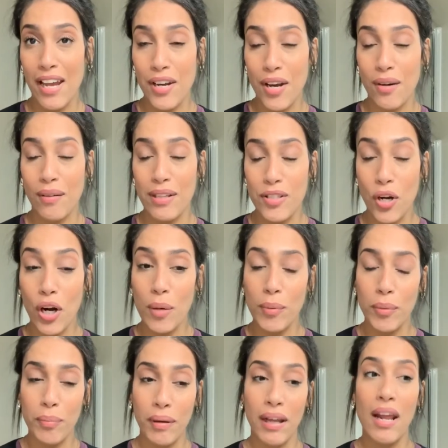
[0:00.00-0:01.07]
I know it's
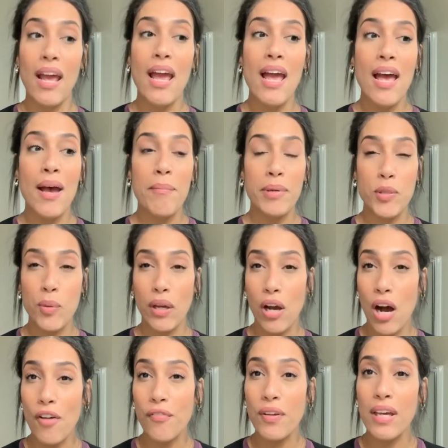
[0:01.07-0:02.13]
horrible, but between
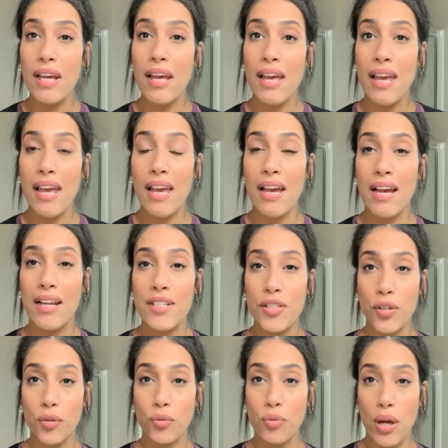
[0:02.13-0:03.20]
coffee and
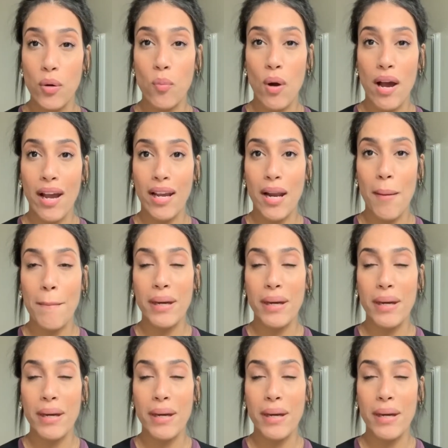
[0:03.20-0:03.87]
red wine,